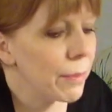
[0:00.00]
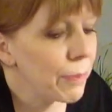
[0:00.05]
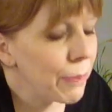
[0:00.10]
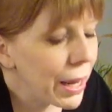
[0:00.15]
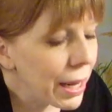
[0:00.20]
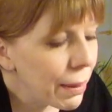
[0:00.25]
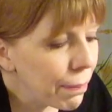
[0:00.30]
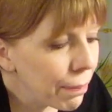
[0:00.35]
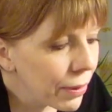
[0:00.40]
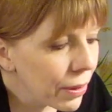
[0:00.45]

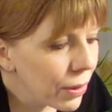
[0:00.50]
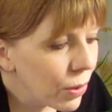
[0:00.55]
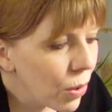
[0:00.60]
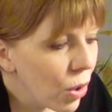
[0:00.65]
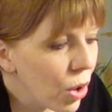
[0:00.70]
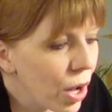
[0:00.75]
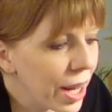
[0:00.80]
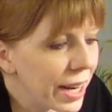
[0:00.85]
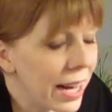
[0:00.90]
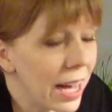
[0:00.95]
paper
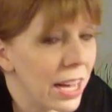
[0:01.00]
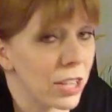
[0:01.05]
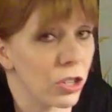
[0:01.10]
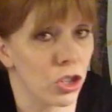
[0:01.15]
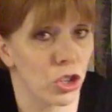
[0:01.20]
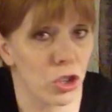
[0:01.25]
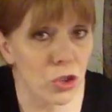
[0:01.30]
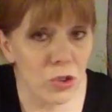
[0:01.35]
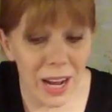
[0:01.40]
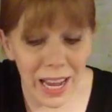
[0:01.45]
on a
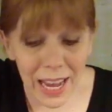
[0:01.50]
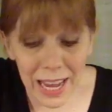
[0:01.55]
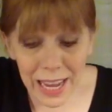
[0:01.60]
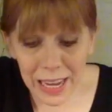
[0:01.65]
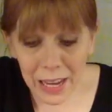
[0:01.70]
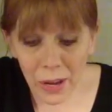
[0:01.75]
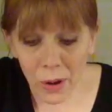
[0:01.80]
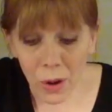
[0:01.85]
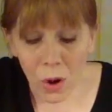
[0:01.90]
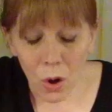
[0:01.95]

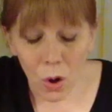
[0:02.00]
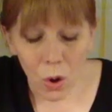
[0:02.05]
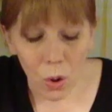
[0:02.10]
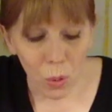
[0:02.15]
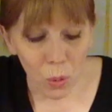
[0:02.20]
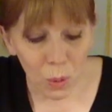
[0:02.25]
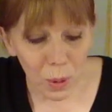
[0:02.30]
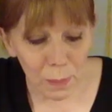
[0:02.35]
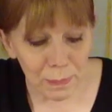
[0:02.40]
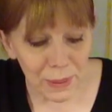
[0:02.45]
tray
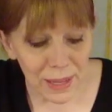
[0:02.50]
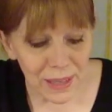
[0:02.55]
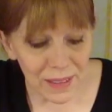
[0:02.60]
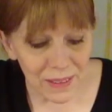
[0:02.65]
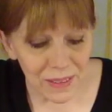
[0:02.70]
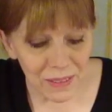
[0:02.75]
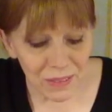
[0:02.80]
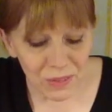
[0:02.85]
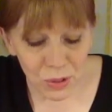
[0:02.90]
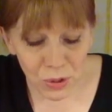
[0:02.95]
or a
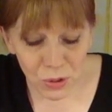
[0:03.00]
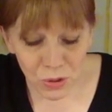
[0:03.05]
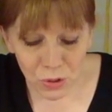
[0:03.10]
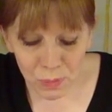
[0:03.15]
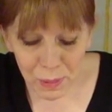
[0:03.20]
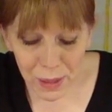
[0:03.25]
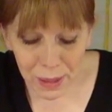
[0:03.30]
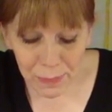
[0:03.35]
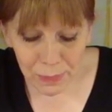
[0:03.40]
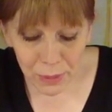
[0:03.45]
piece of
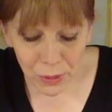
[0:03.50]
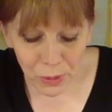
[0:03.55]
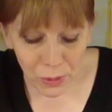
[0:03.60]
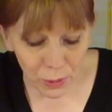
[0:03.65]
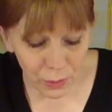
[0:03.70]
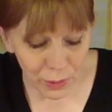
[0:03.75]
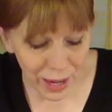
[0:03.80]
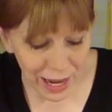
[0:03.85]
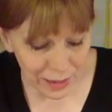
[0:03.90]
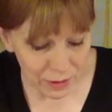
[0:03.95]
newspaper
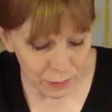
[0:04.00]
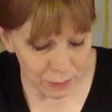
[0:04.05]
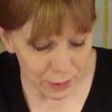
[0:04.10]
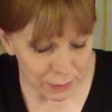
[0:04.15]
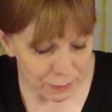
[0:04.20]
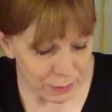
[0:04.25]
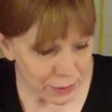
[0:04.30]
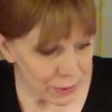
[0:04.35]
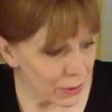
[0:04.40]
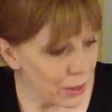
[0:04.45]
or wax
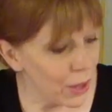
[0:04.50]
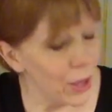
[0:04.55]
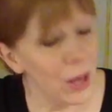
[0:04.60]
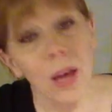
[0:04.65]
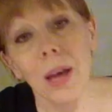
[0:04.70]
paper